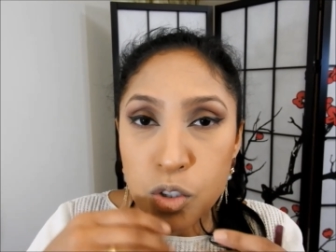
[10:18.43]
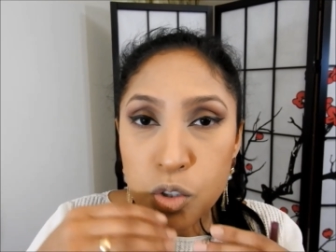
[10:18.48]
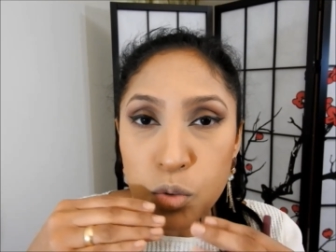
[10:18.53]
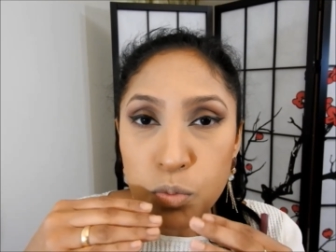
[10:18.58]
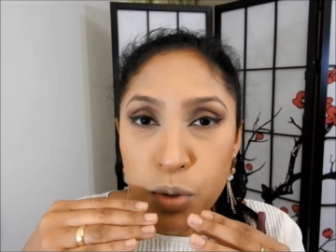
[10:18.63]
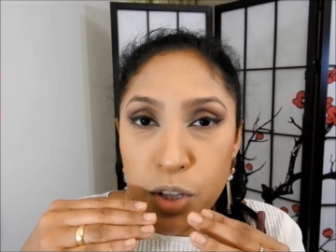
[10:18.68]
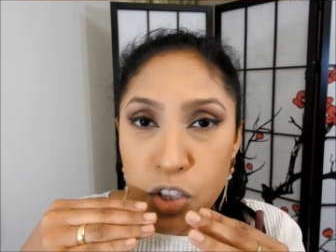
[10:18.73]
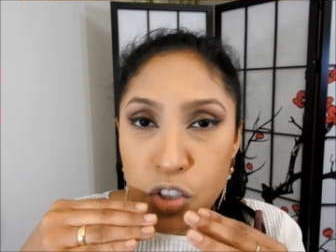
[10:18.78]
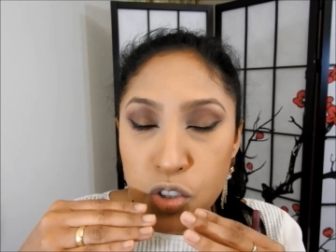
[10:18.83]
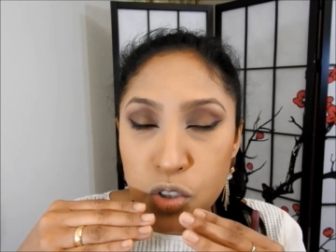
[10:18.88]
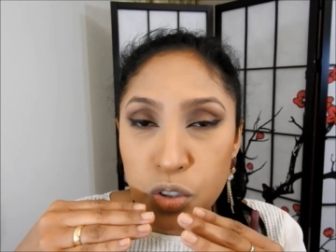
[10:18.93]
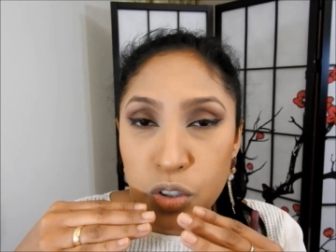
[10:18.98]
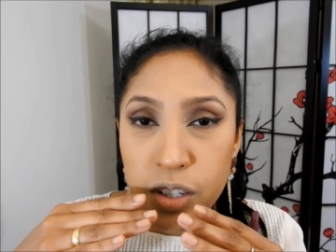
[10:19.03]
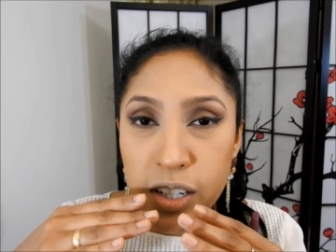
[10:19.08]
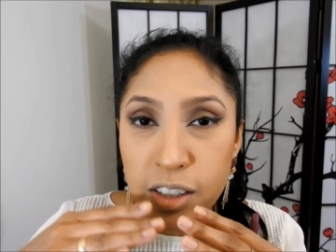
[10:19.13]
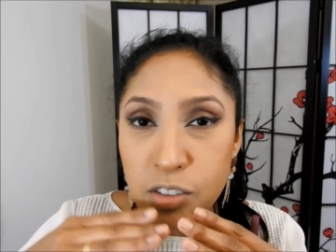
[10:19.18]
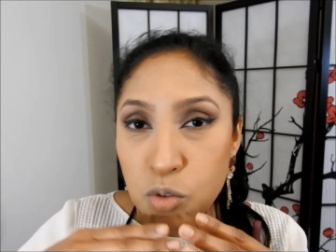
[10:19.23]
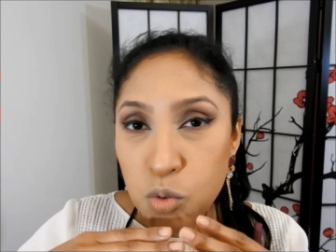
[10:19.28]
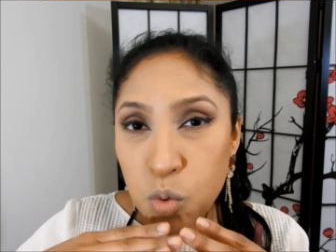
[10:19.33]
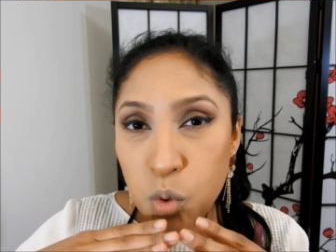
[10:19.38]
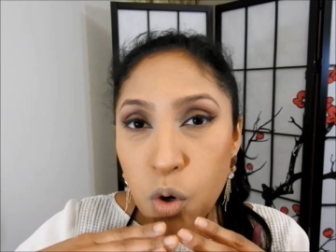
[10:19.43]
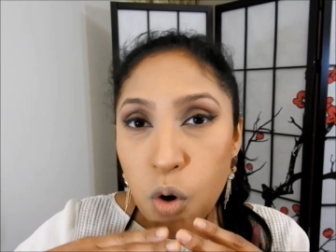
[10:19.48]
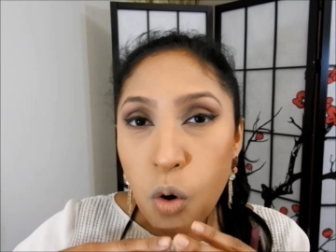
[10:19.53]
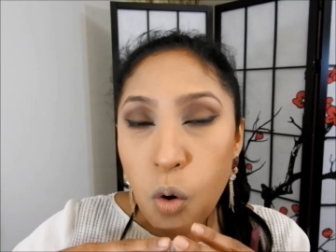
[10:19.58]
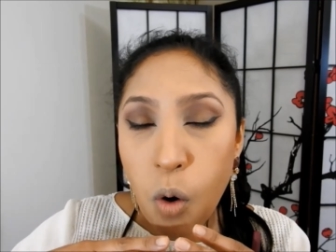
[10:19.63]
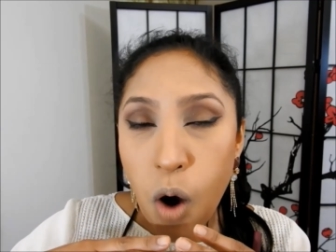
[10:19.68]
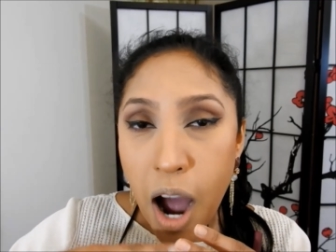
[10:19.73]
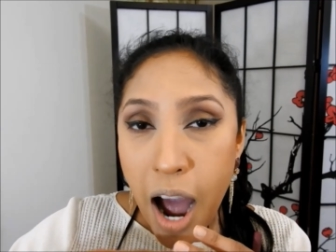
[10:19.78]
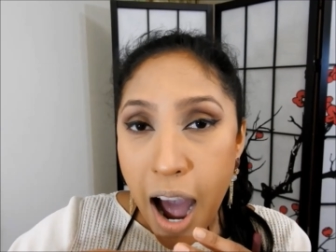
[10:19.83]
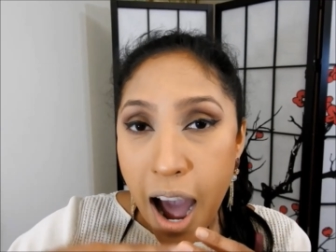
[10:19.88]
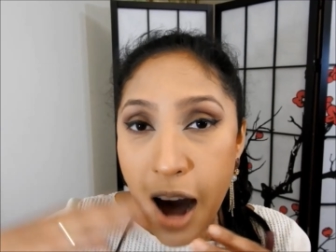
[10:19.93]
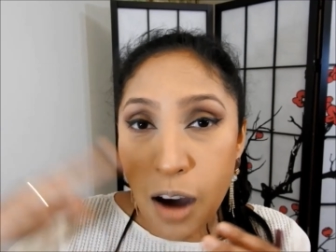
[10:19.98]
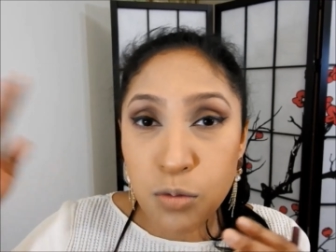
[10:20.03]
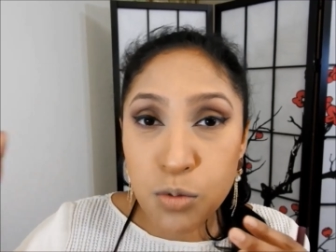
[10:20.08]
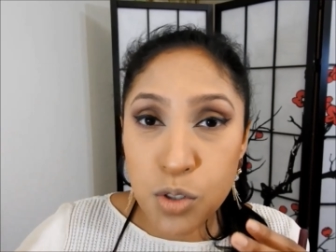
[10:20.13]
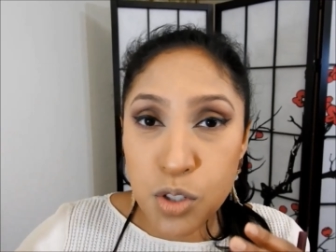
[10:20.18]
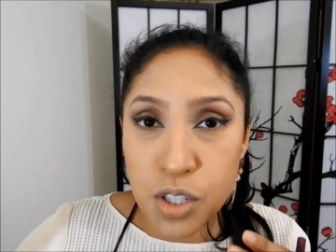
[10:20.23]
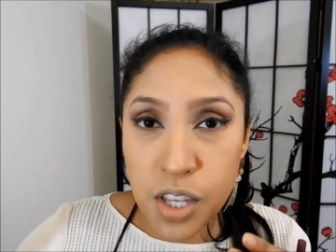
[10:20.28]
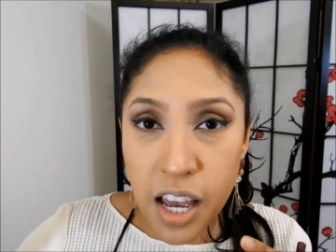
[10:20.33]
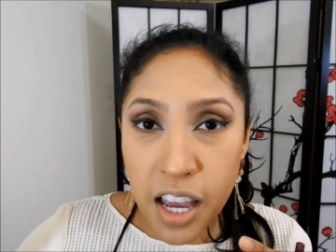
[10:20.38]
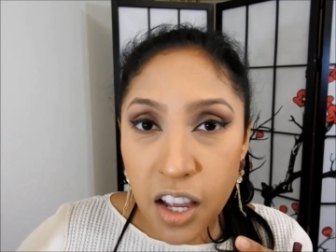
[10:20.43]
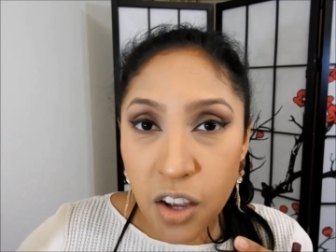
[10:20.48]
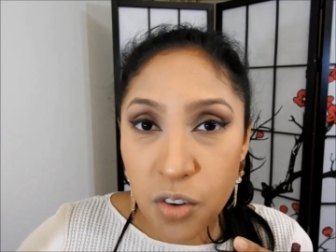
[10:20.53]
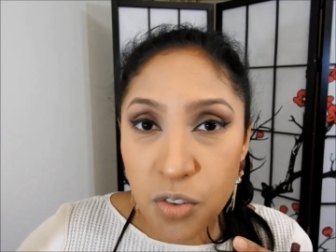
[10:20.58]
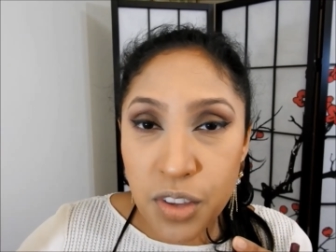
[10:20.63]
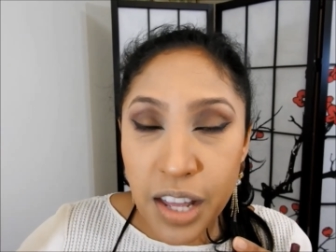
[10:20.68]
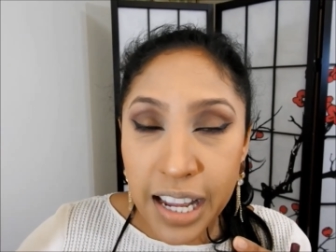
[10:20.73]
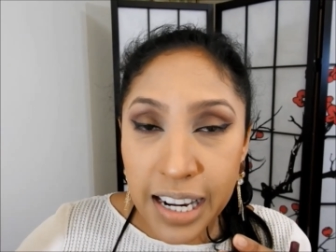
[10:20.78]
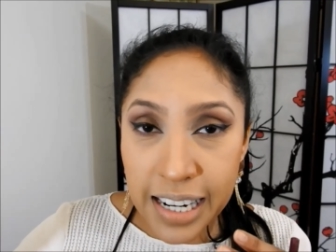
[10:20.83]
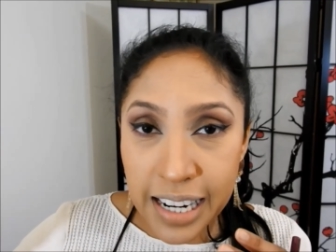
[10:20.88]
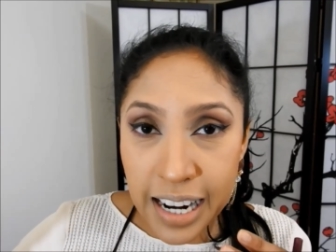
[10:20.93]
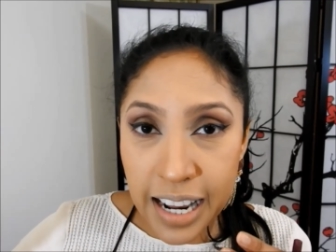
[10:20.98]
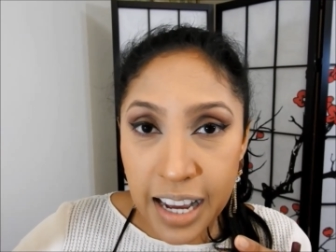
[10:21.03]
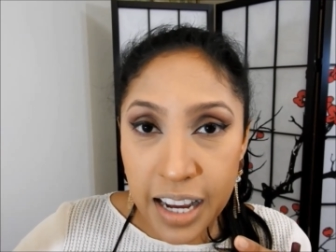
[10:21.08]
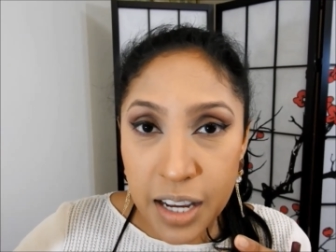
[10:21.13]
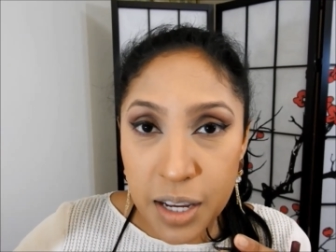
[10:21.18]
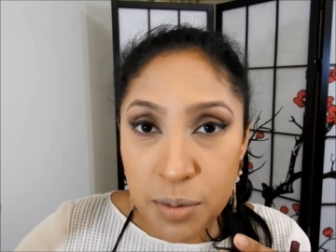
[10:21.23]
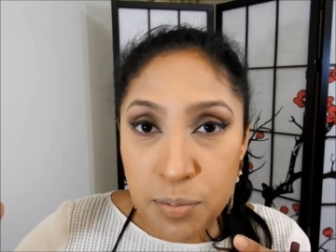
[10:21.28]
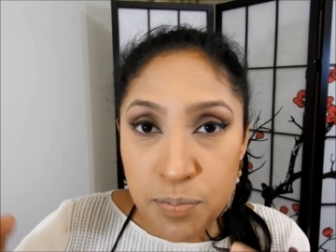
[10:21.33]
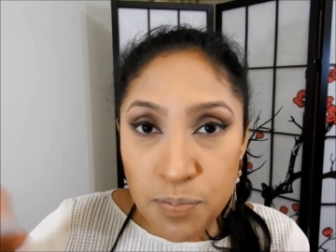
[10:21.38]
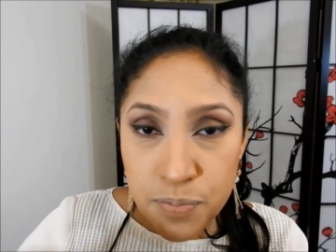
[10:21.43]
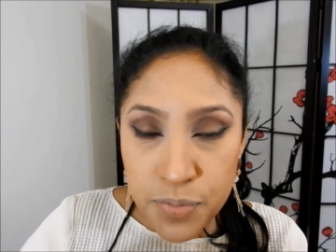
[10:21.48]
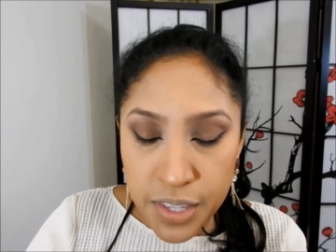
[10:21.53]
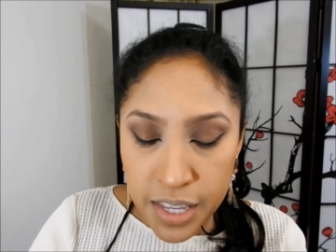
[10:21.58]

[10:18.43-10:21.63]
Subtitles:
to make sure not to go outside of that line,